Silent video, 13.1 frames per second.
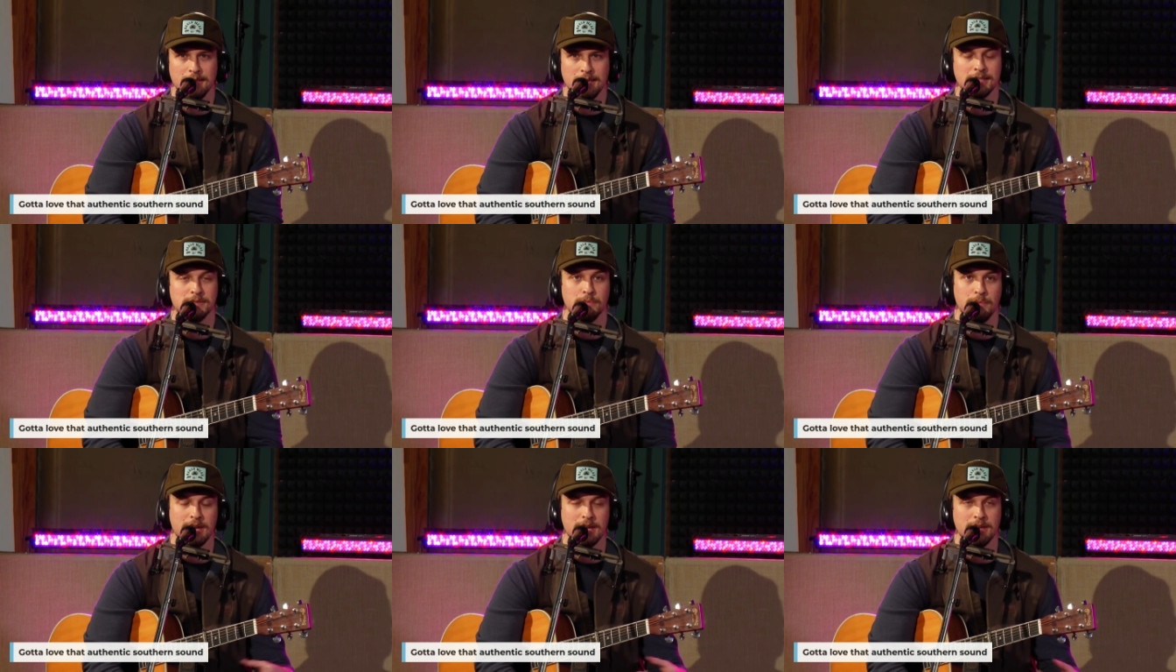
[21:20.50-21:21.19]

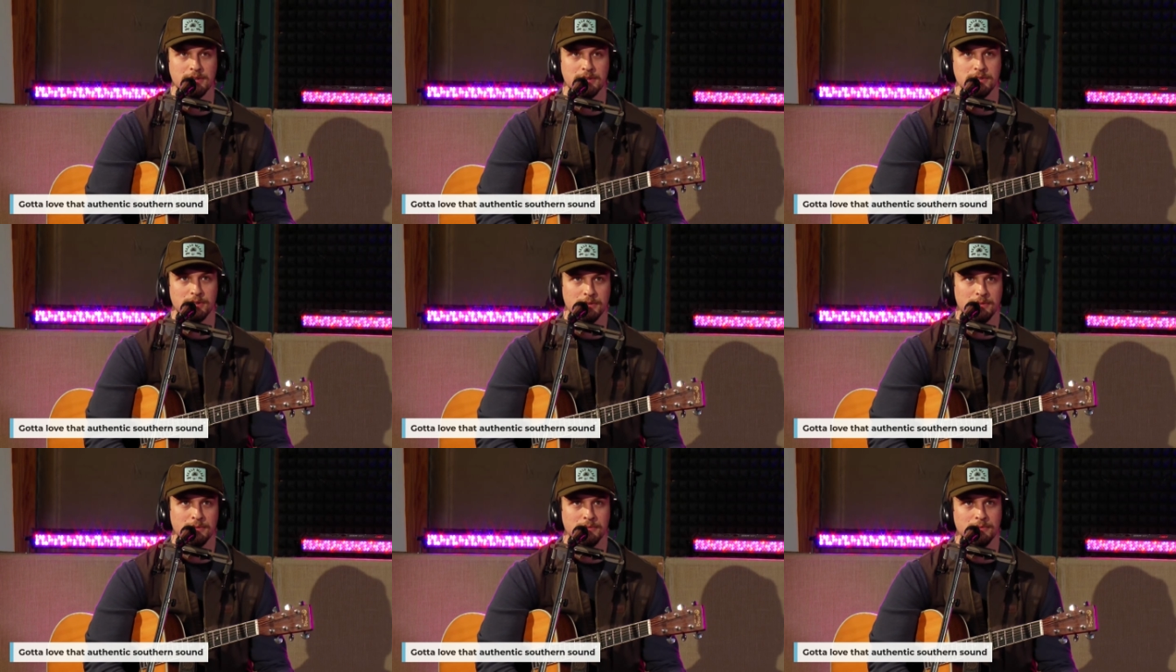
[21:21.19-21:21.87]
his
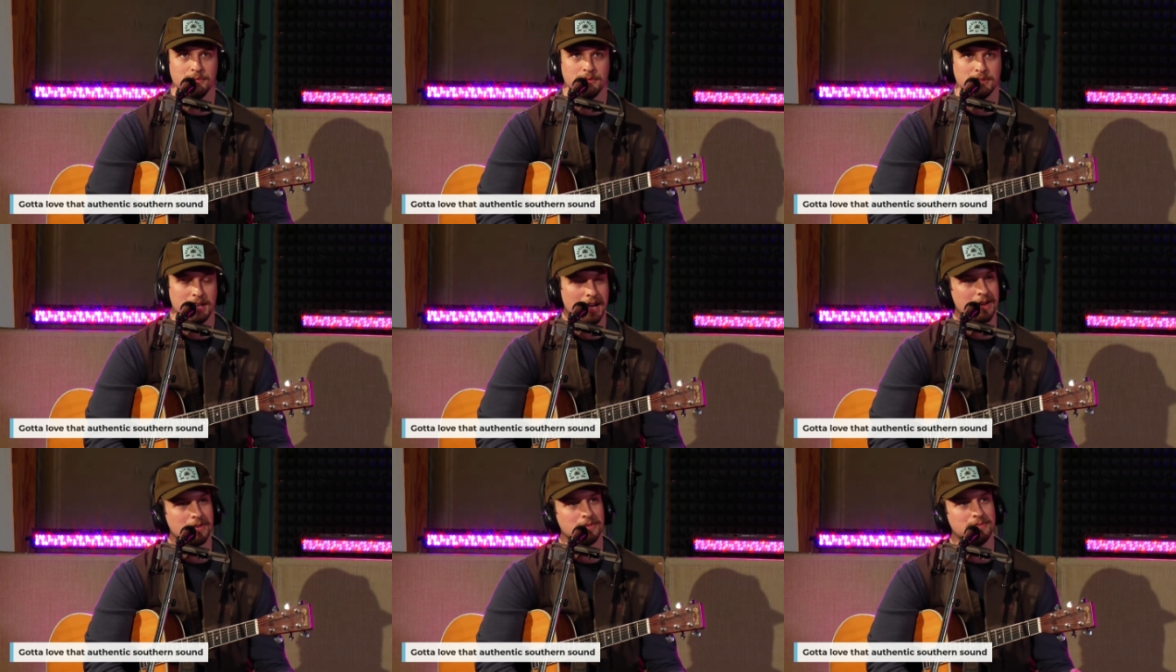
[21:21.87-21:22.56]
manager,
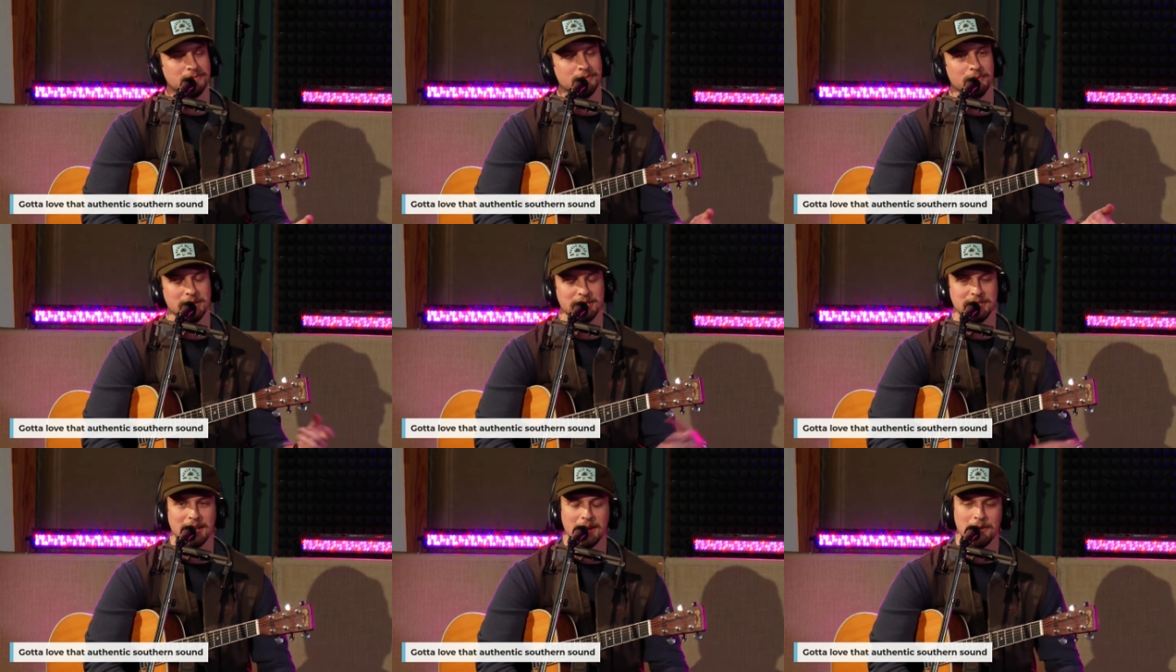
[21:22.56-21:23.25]
Kyle,
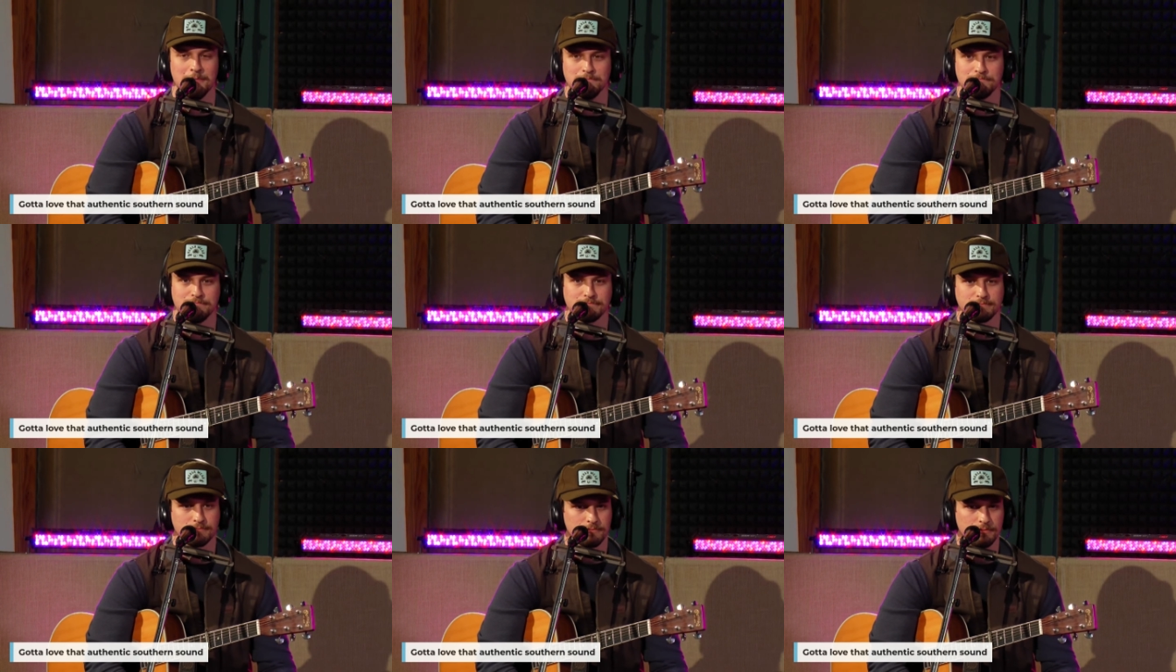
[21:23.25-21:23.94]
reached out,
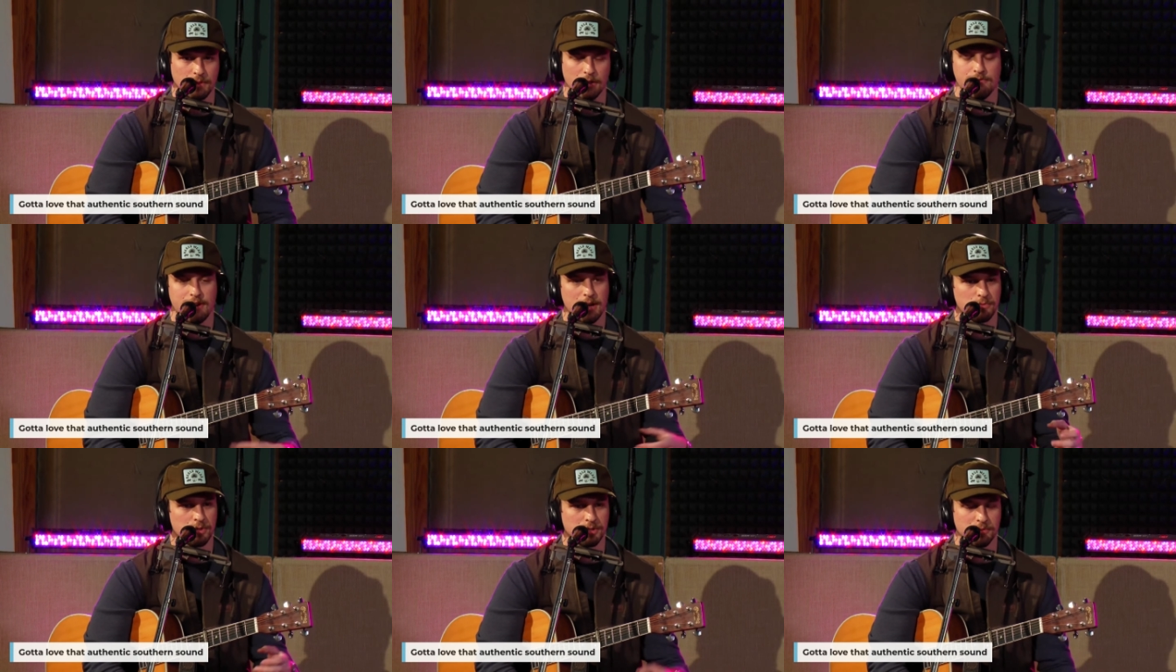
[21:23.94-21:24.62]

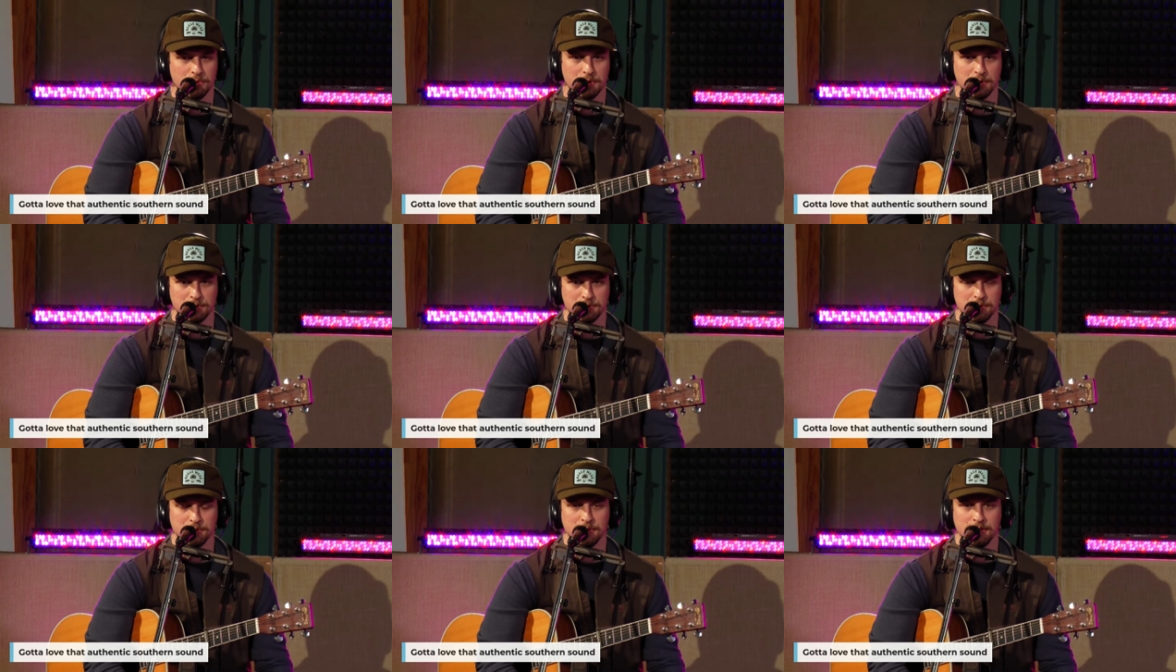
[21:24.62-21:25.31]
found one of the
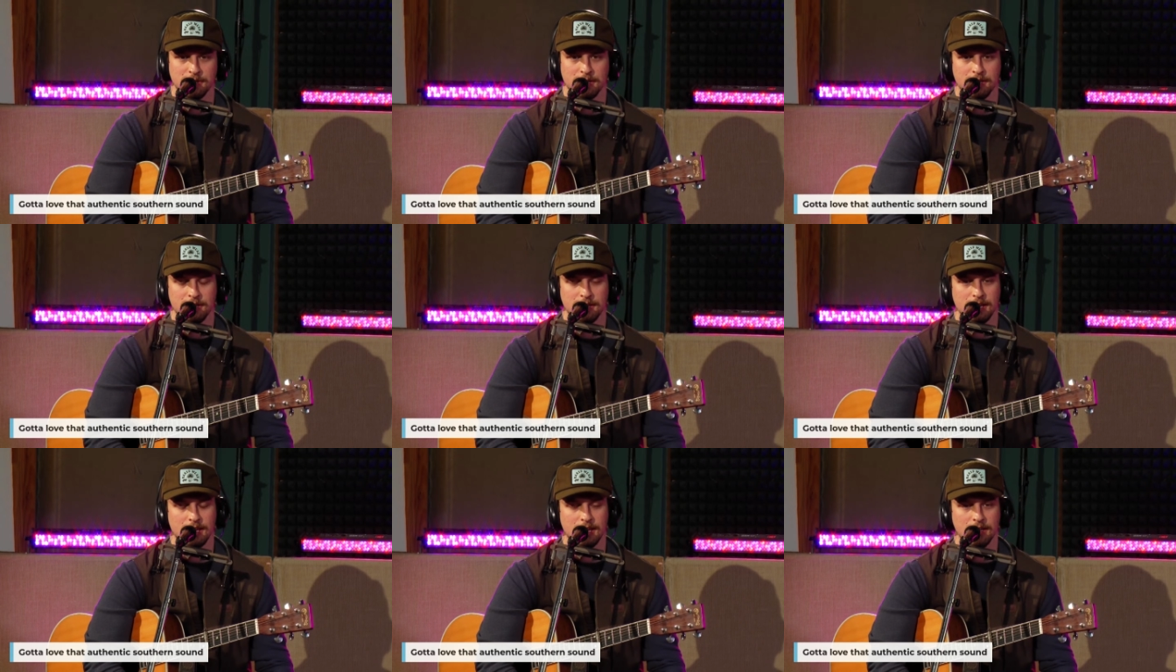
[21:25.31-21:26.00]
reels,
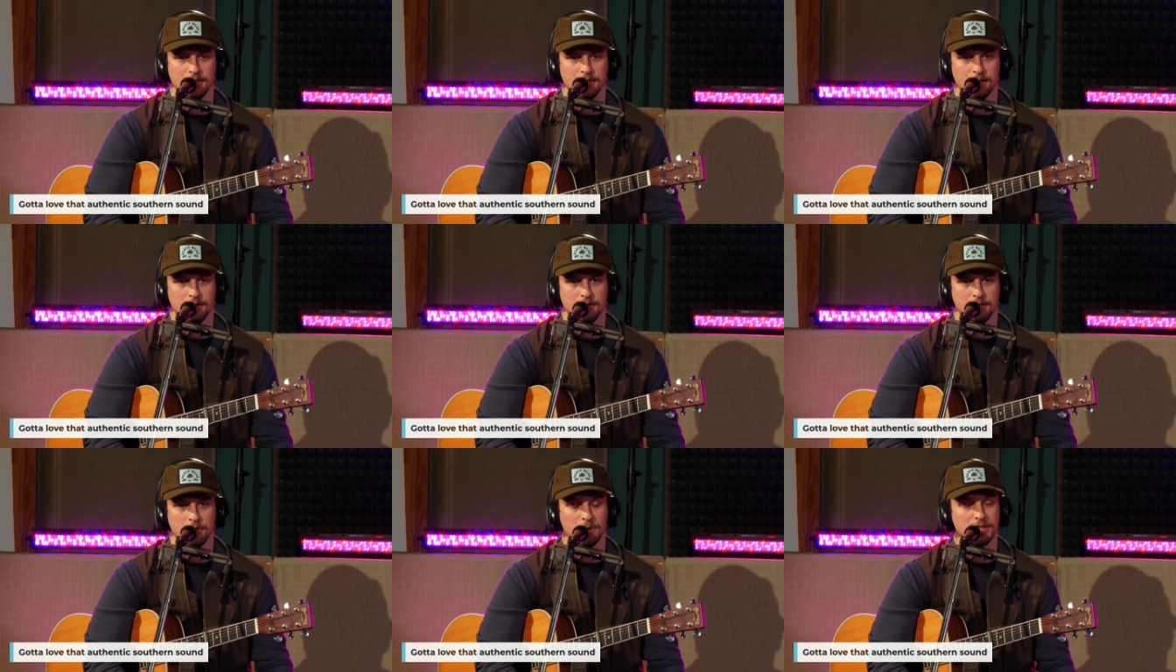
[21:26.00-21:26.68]
and
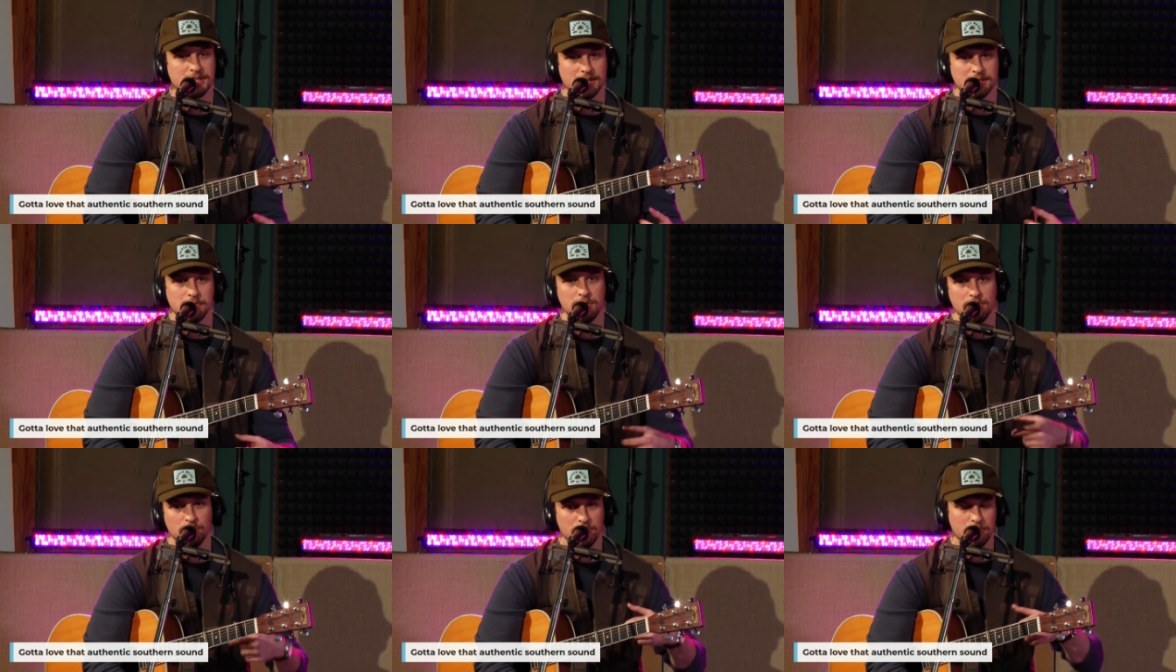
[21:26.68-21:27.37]
he reached out
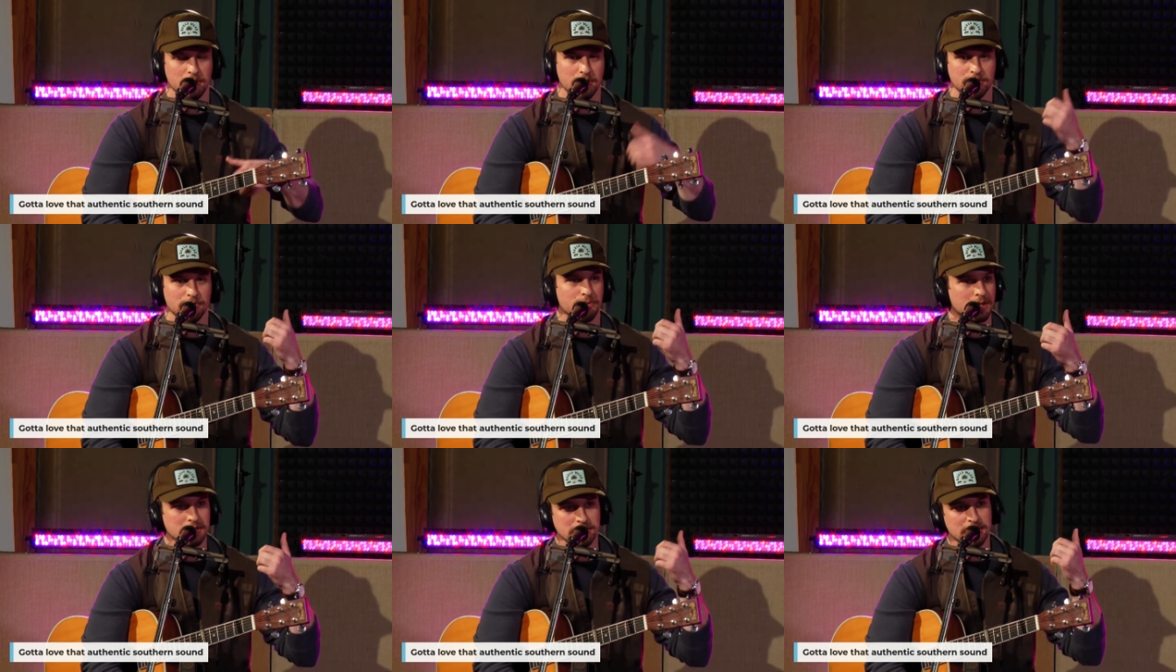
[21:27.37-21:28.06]
to me and one of my other
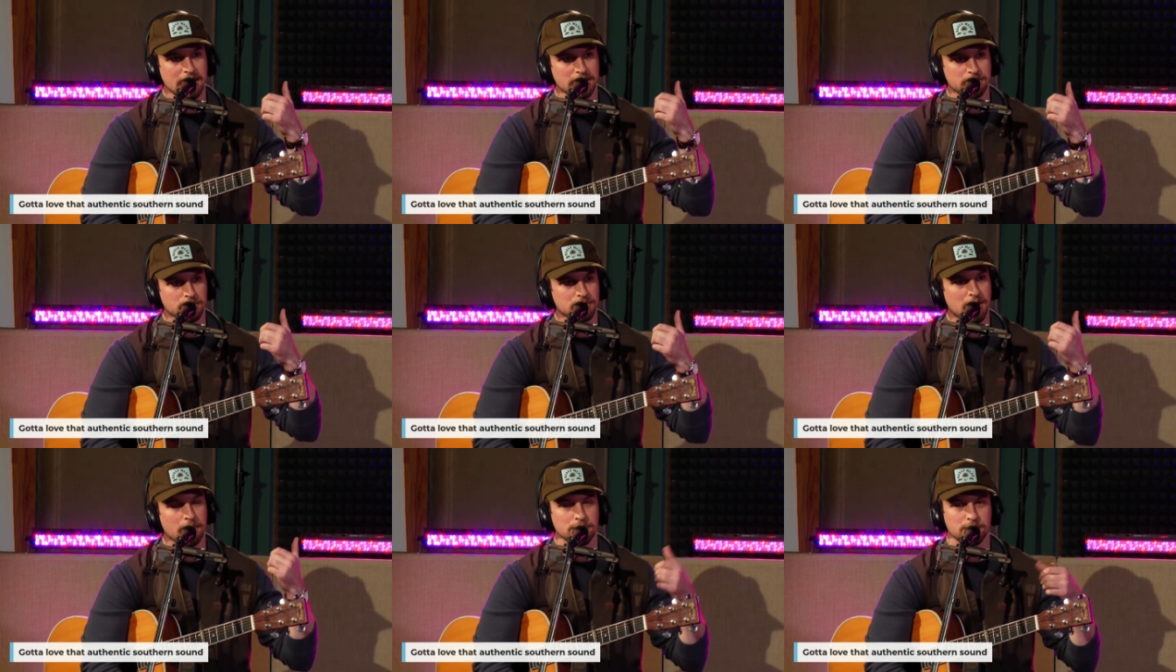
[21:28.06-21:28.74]
friends in
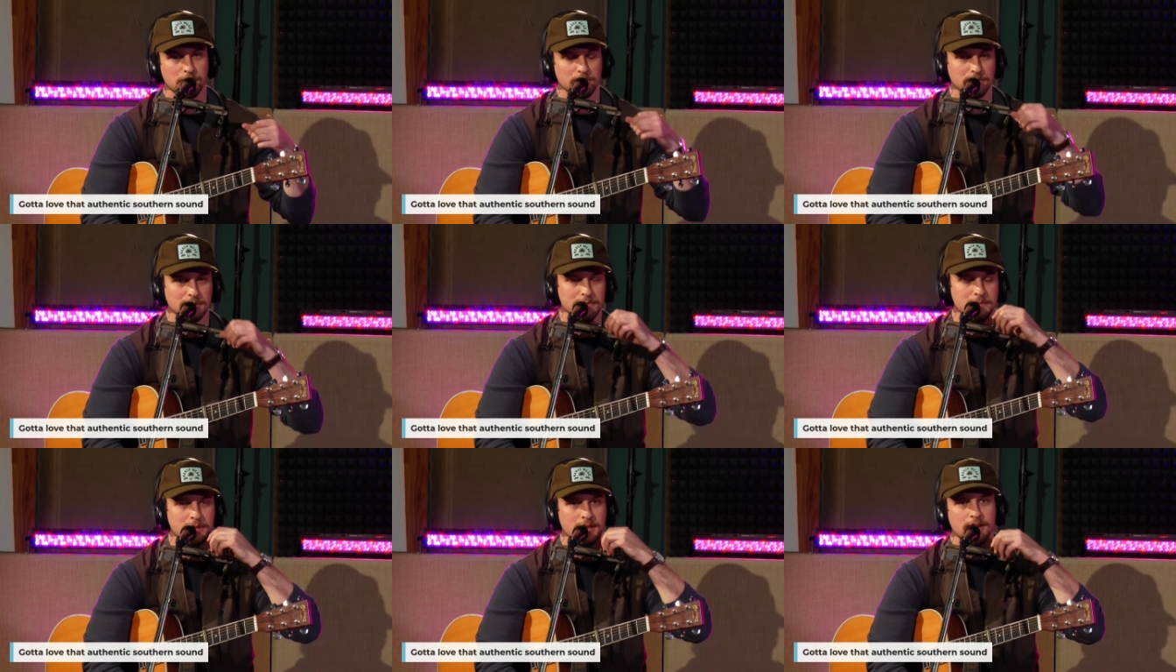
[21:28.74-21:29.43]
Nashville, Thomas Rowland,